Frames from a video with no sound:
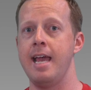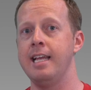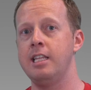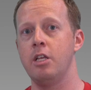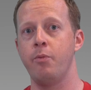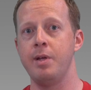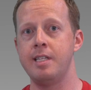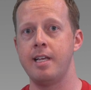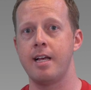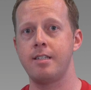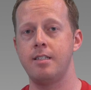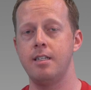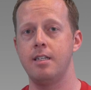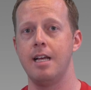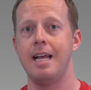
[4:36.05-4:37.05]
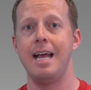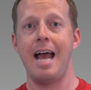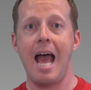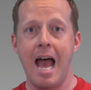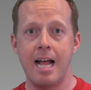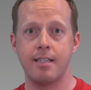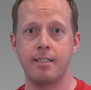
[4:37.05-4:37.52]
eight that we tested
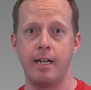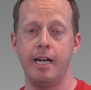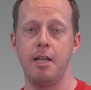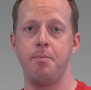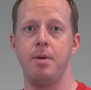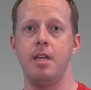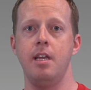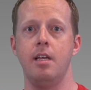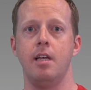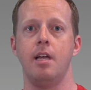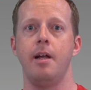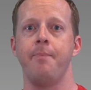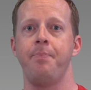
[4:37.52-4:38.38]
at ten eighty p,